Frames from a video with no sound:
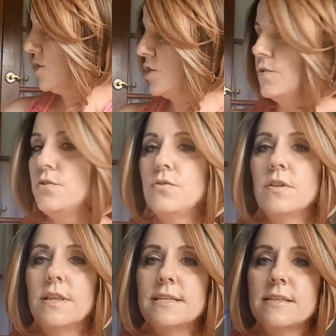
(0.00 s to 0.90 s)
showed you the
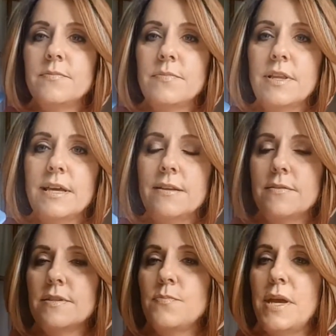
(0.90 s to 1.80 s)
lesson
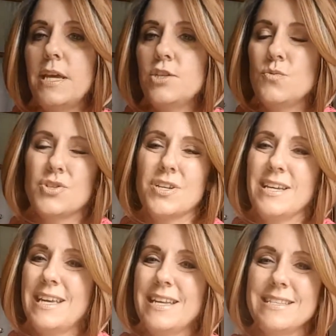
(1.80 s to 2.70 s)
plans page, which
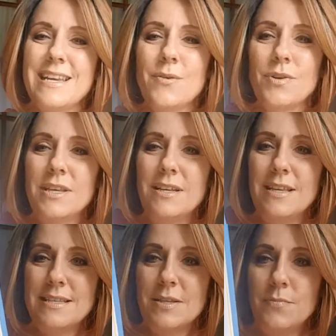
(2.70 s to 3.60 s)
again is not really a
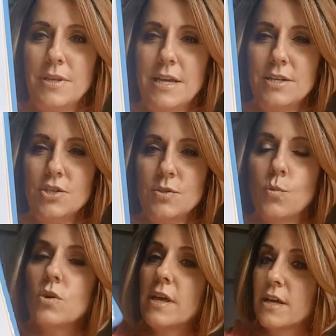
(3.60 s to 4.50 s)
lesson plan. It's just
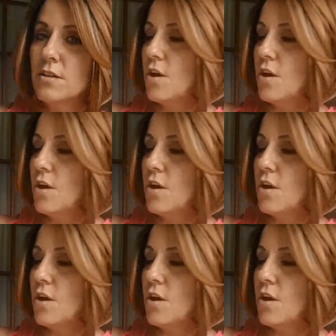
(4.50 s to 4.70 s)
more like a